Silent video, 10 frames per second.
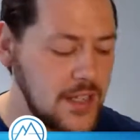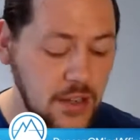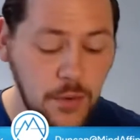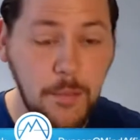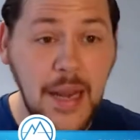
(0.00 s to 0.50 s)

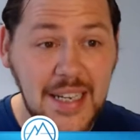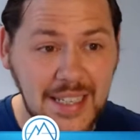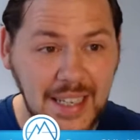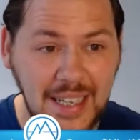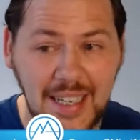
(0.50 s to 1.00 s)
So
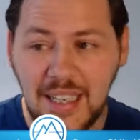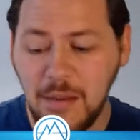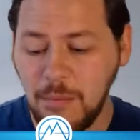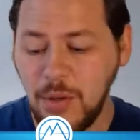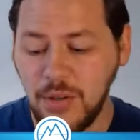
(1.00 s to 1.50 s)
basically,
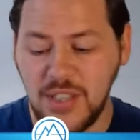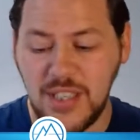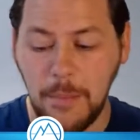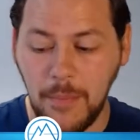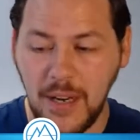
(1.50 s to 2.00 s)
put
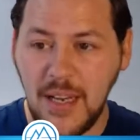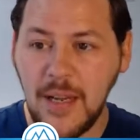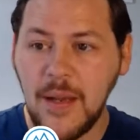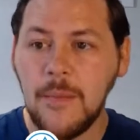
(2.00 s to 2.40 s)
simply,